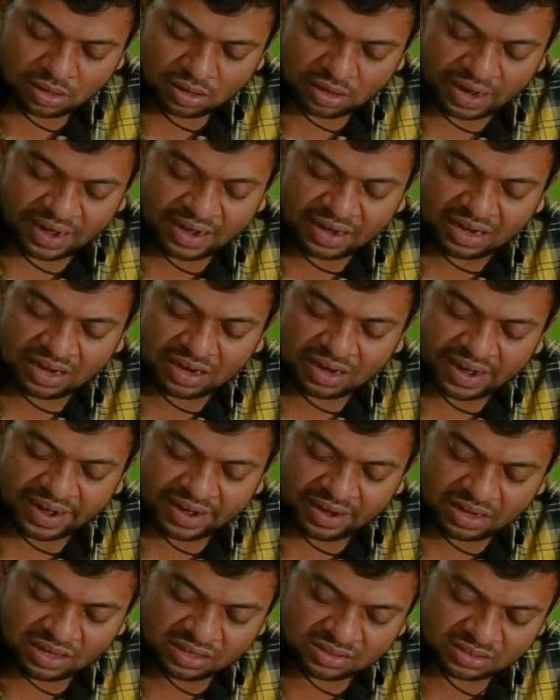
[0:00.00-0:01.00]

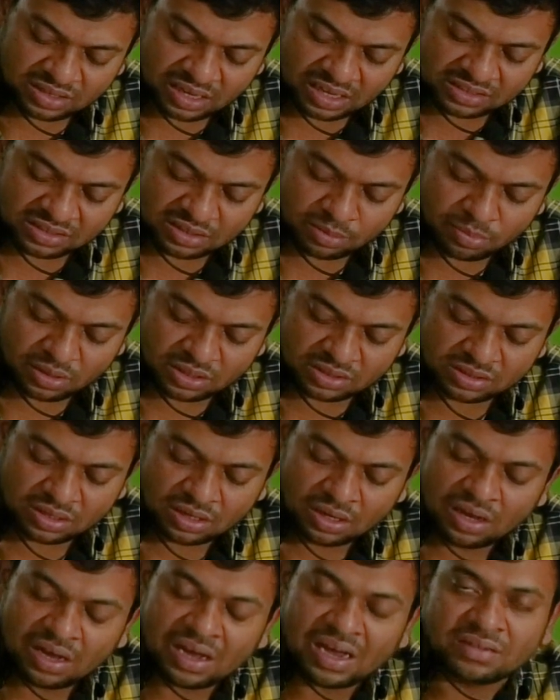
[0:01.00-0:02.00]
1990s SMS
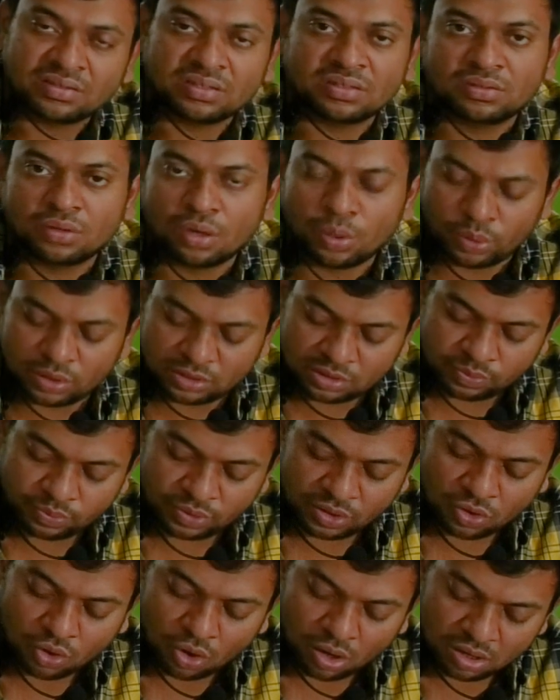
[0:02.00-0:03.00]
as a service
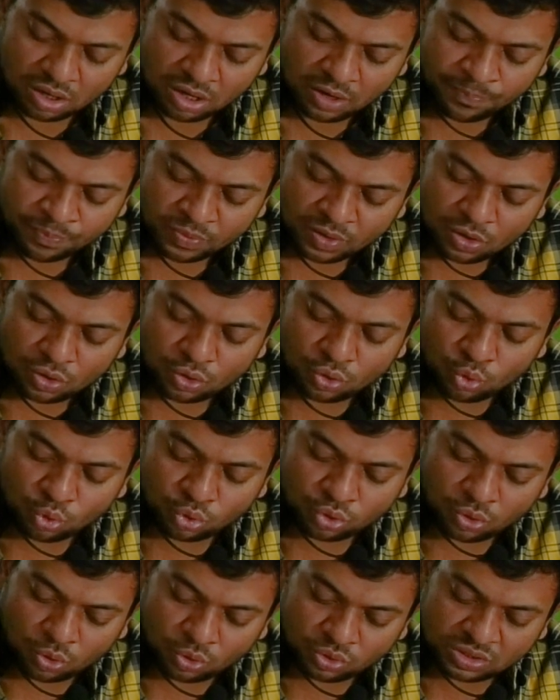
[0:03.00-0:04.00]
we got.
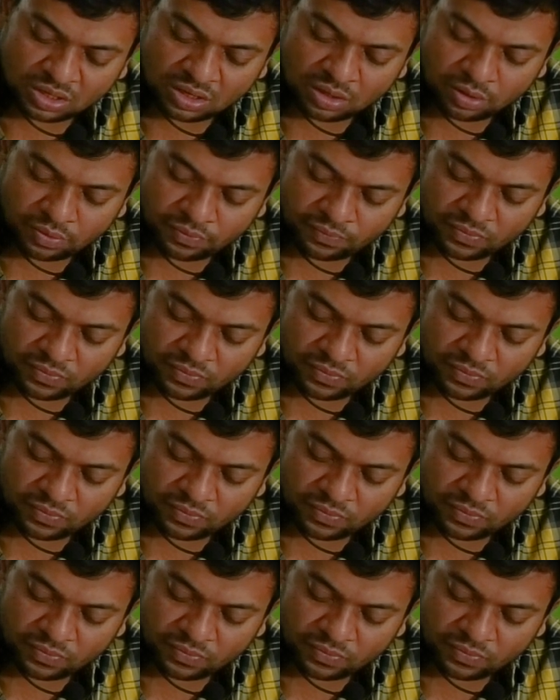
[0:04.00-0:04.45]
2000